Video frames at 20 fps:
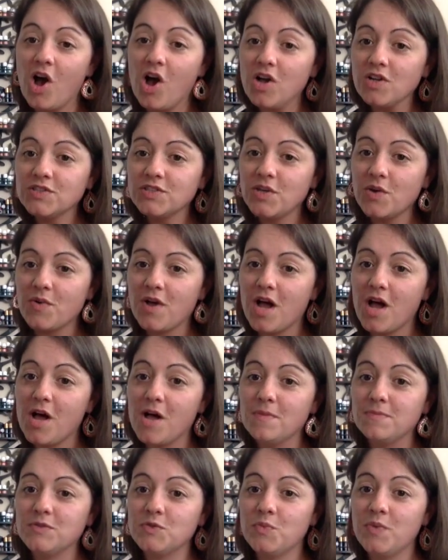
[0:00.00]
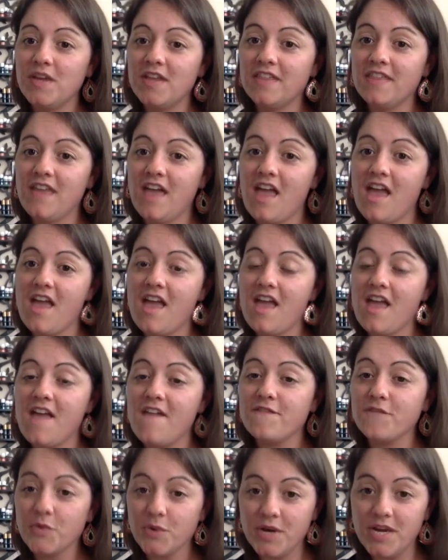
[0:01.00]
also comes with
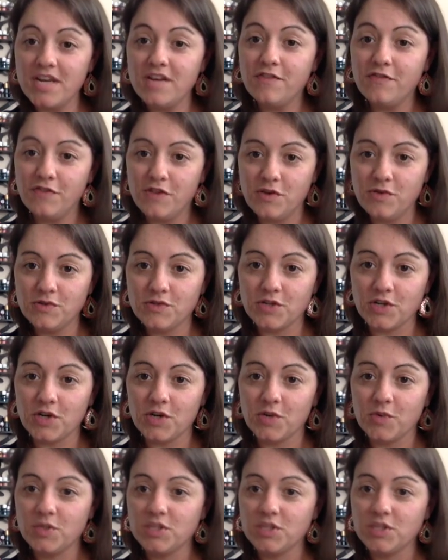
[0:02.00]
a free diffuser,